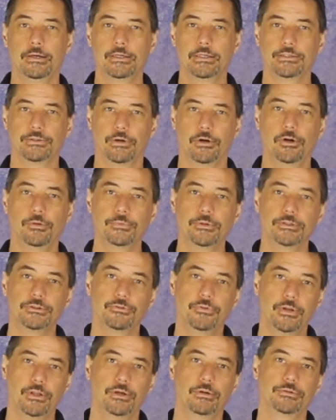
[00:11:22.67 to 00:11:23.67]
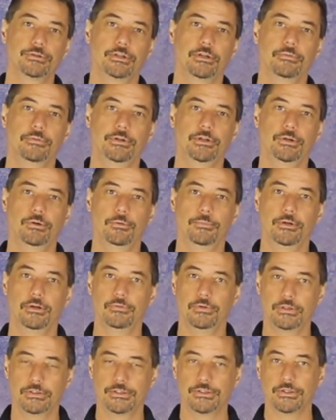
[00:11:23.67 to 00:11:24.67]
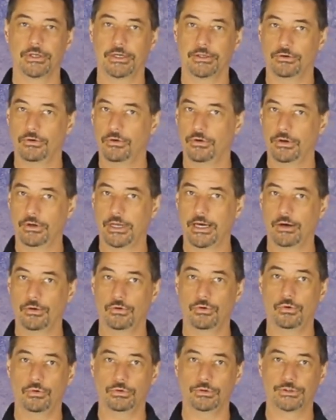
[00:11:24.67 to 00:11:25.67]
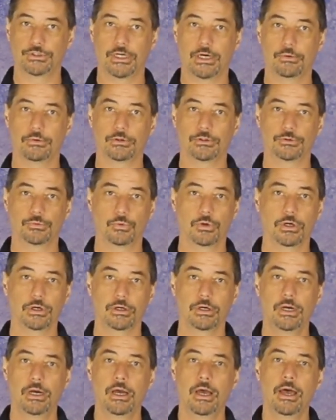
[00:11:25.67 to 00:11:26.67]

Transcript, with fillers: So I hope this video has given you a bit of insight on how cold showers work,